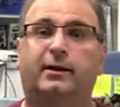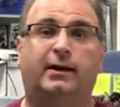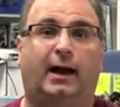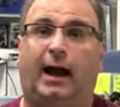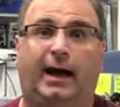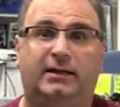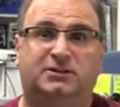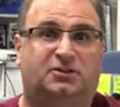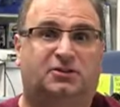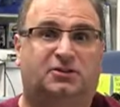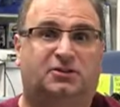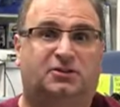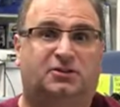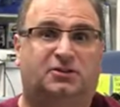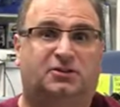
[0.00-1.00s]
And I
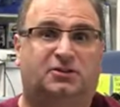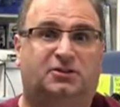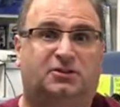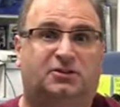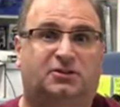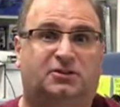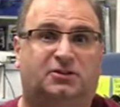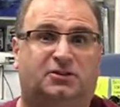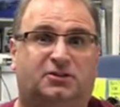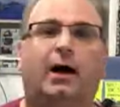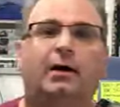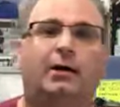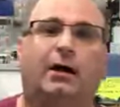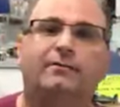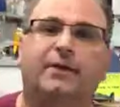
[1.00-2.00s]
certainly do. I
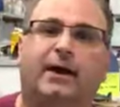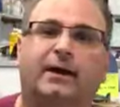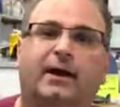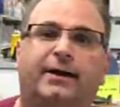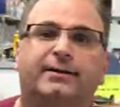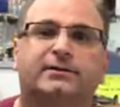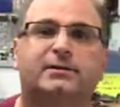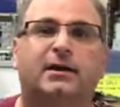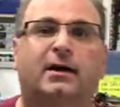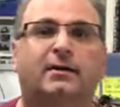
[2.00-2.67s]
love that kind of stuff.